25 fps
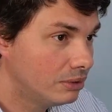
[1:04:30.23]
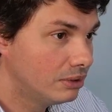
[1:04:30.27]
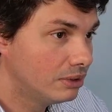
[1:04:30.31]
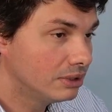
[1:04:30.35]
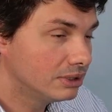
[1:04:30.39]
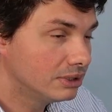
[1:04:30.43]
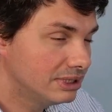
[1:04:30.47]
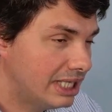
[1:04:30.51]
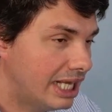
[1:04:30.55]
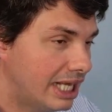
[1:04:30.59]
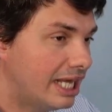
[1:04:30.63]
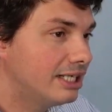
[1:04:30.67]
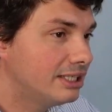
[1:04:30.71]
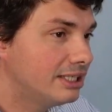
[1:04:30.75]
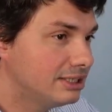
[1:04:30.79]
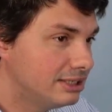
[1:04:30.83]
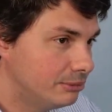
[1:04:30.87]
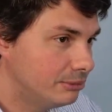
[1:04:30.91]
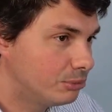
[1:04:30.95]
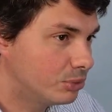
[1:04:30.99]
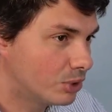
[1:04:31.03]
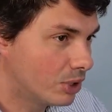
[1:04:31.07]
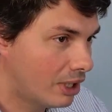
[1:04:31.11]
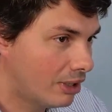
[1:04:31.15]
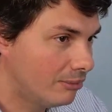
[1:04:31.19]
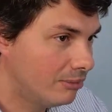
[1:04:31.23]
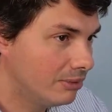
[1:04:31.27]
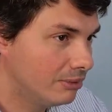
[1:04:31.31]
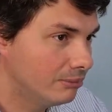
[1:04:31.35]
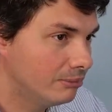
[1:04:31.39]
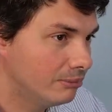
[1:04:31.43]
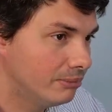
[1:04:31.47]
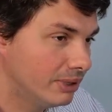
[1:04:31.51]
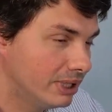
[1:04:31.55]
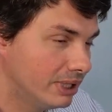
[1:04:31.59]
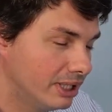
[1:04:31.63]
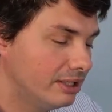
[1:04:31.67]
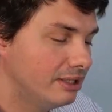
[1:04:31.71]
That is the problem.
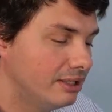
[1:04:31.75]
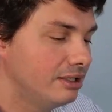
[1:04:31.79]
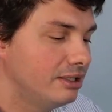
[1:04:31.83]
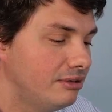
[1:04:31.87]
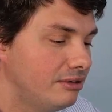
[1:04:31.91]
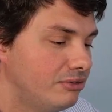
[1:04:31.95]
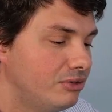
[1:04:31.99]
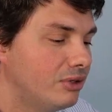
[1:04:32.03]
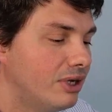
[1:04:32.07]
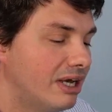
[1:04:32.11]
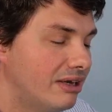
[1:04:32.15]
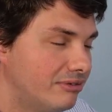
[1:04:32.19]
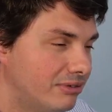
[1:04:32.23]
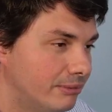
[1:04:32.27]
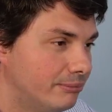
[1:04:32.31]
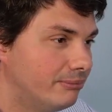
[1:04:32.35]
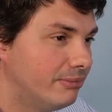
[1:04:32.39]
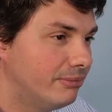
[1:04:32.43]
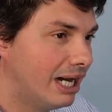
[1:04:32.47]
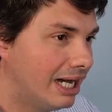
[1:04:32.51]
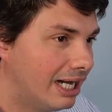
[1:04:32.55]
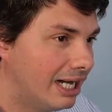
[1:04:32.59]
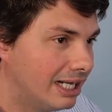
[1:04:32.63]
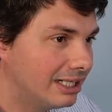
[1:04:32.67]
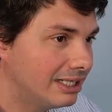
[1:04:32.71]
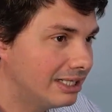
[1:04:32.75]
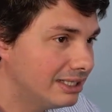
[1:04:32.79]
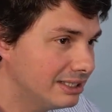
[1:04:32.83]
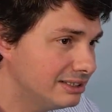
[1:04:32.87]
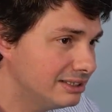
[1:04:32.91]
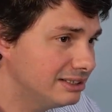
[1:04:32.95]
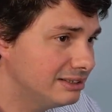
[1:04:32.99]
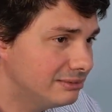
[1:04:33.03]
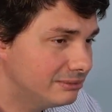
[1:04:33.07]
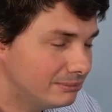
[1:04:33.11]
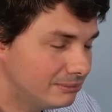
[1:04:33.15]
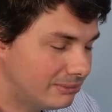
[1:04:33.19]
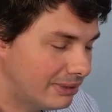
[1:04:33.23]
But if you have a
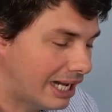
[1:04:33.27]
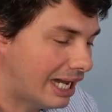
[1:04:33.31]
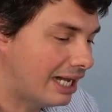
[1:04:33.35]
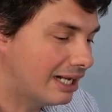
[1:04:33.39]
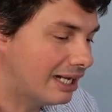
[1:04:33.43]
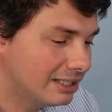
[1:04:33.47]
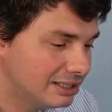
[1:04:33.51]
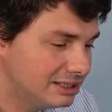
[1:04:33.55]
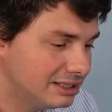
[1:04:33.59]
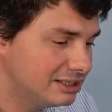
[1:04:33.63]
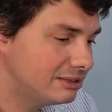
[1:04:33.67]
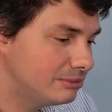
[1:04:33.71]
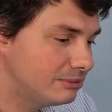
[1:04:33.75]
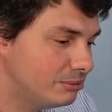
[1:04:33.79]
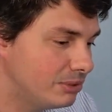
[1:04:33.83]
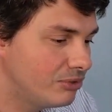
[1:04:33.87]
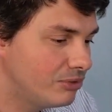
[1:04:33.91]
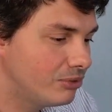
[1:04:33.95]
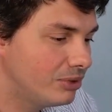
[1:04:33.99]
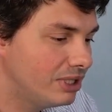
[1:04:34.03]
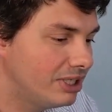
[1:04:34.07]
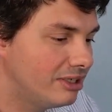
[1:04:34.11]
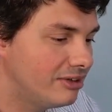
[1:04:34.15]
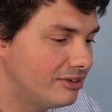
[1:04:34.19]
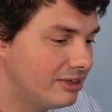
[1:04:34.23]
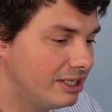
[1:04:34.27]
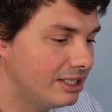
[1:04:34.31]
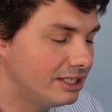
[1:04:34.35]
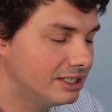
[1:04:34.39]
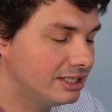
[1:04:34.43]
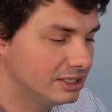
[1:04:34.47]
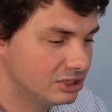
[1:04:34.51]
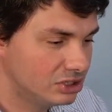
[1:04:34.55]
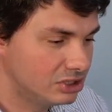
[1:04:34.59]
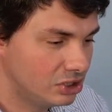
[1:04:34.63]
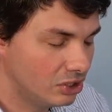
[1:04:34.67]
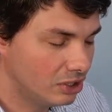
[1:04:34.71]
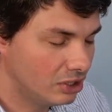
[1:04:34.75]
balance between the things,
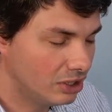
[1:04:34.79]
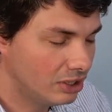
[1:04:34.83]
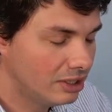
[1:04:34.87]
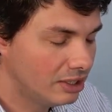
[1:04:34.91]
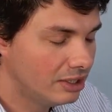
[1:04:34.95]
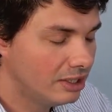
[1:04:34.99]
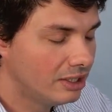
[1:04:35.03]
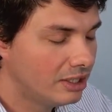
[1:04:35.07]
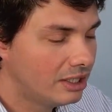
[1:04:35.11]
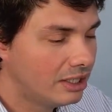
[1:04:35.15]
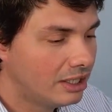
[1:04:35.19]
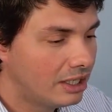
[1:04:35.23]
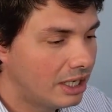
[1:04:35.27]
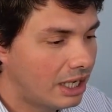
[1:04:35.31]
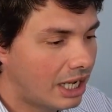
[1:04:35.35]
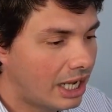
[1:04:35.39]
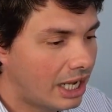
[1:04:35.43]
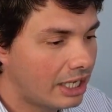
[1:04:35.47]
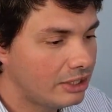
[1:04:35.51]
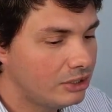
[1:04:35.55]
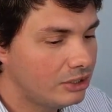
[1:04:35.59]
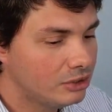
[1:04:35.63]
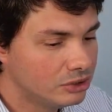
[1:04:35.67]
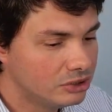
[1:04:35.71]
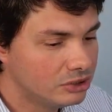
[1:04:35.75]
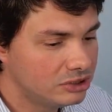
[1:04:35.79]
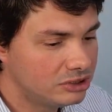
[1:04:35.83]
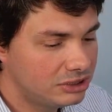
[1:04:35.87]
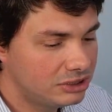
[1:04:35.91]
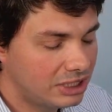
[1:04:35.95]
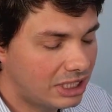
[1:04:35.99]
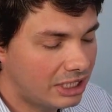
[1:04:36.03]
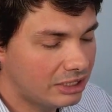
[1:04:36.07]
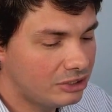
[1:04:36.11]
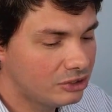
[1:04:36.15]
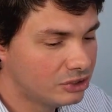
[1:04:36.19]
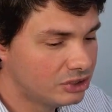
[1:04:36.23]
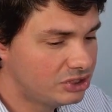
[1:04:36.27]
it's good. I
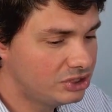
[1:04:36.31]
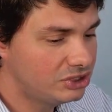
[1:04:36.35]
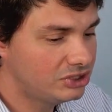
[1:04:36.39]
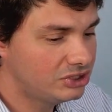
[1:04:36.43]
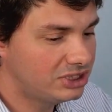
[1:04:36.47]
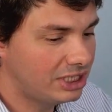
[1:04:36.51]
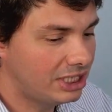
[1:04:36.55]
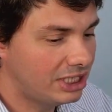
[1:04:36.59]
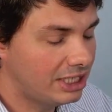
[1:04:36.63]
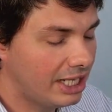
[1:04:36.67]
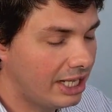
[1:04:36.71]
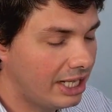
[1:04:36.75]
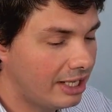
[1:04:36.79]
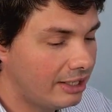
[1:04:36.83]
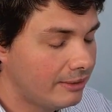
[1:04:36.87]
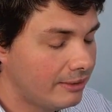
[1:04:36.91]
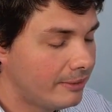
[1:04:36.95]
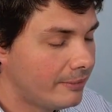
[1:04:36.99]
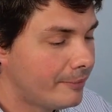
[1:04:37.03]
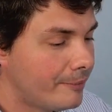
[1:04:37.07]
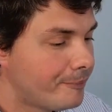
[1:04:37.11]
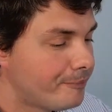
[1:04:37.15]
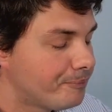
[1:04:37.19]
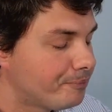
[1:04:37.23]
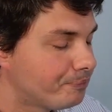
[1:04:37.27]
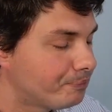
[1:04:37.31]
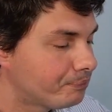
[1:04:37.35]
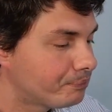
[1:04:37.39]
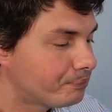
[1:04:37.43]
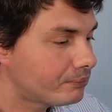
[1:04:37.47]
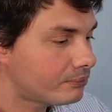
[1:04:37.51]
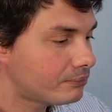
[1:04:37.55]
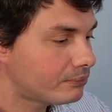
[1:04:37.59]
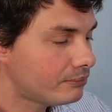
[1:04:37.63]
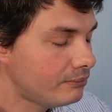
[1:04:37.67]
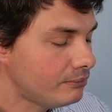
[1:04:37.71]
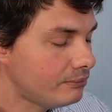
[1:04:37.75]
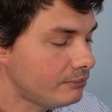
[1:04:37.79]
used to say that
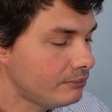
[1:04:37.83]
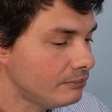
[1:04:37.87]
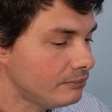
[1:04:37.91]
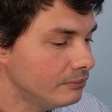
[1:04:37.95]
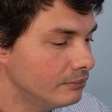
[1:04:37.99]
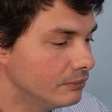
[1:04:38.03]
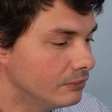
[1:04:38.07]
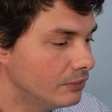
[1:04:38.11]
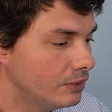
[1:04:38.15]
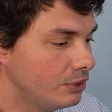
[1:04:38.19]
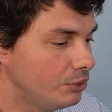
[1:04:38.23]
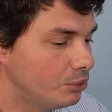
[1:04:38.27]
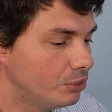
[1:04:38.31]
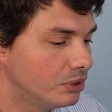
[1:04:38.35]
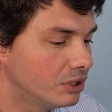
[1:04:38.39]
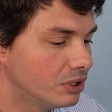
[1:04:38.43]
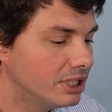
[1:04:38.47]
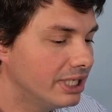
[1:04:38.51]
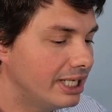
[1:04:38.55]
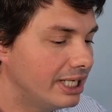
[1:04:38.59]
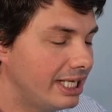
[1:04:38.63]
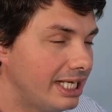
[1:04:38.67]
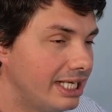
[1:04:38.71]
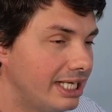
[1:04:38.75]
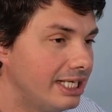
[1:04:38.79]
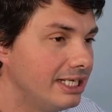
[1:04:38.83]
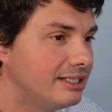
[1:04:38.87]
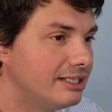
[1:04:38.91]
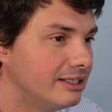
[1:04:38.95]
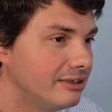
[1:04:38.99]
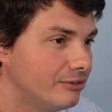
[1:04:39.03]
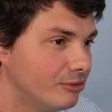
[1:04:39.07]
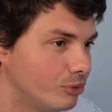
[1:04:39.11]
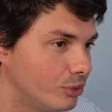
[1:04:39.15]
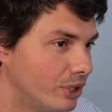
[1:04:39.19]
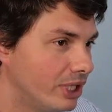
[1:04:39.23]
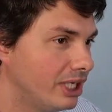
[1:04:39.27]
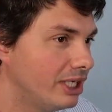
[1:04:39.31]
you want to eat and
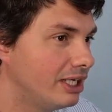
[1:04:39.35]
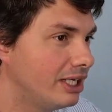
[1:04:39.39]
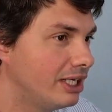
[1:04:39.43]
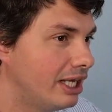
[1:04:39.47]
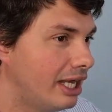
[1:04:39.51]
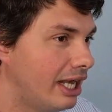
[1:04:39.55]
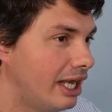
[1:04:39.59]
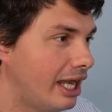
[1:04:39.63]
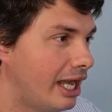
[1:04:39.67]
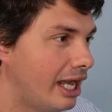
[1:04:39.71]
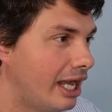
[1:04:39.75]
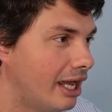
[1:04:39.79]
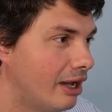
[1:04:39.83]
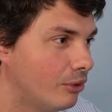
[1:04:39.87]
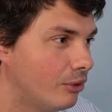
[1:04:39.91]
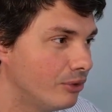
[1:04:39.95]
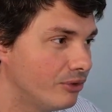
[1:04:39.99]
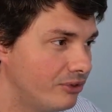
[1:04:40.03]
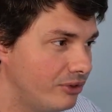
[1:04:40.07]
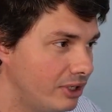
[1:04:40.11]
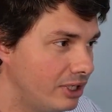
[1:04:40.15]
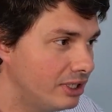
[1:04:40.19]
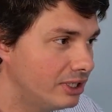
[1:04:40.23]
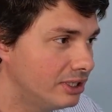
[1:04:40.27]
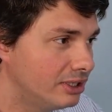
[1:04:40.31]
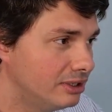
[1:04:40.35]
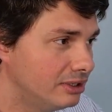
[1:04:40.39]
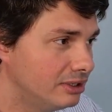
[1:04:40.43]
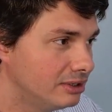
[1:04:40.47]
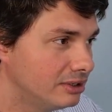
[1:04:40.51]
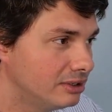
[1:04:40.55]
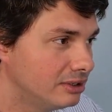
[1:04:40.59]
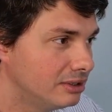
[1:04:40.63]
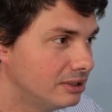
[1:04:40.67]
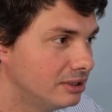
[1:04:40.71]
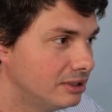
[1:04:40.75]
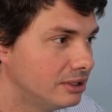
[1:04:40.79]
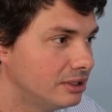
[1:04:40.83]
drink healthier,
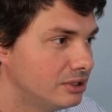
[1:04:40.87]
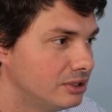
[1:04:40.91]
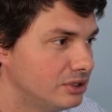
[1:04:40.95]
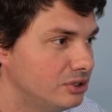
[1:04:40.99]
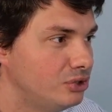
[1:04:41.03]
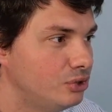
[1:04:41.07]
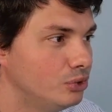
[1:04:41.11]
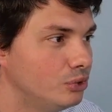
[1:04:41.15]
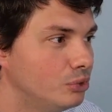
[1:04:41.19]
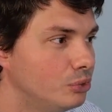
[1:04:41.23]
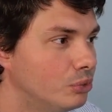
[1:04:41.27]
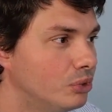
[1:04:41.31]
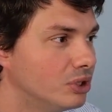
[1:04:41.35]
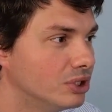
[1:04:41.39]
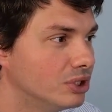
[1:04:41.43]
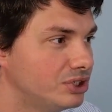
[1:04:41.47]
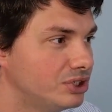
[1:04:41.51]
do what